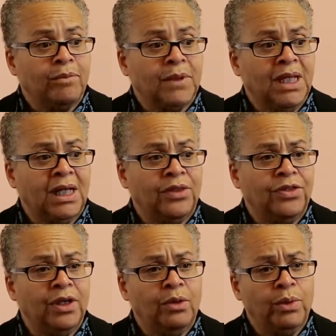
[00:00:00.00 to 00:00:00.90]
And I
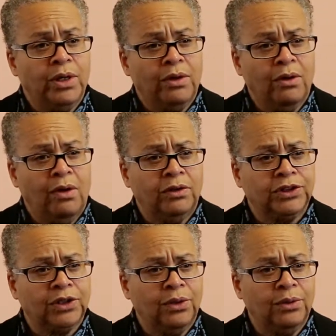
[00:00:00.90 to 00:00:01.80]
think we're
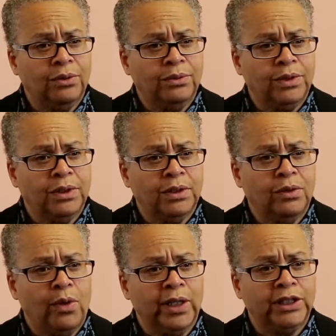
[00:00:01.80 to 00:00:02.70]
also the
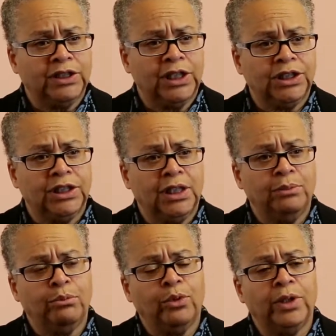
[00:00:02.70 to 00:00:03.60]
organization
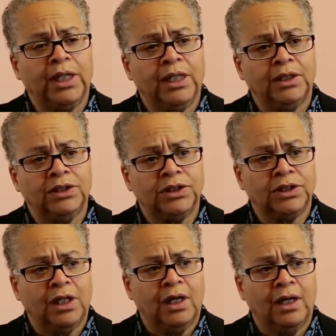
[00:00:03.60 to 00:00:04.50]
that brings
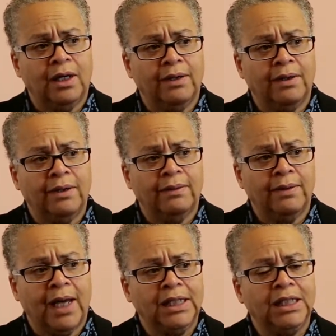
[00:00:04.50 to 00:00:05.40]

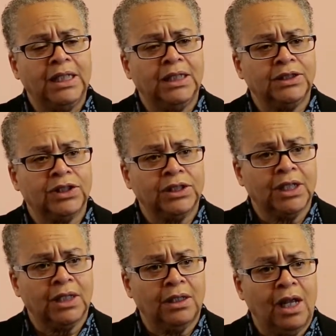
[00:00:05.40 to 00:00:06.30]
ideas and
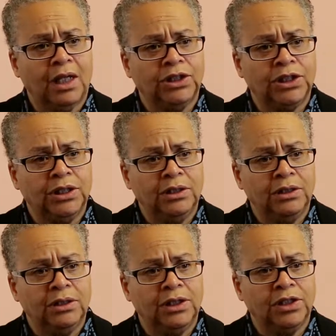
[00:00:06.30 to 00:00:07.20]
technology
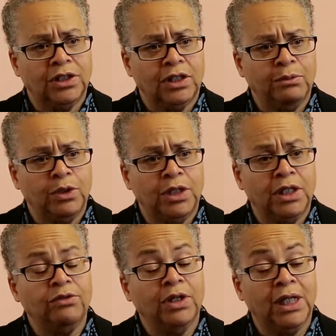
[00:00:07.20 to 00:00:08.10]
into the
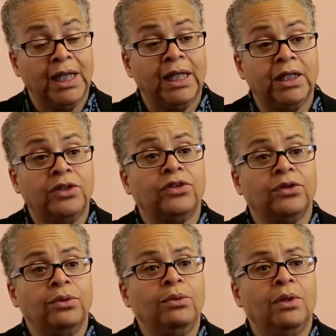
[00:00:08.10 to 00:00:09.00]
community related
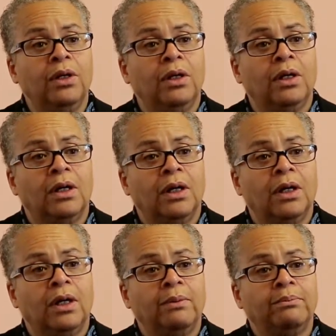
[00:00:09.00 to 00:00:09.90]
to
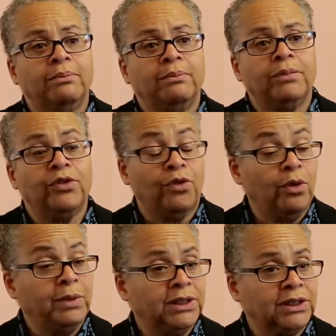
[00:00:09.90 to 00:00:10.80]

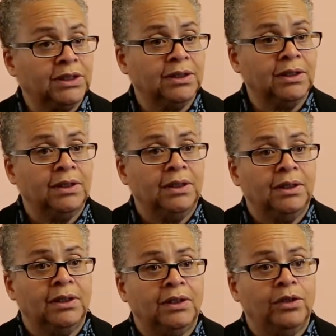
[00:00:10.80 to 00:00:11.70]
performance.
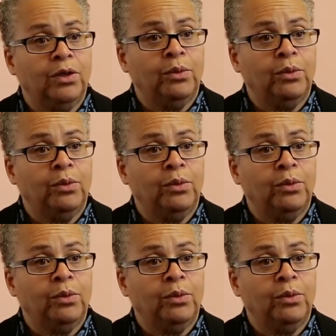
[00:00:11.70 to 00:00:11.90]
You know,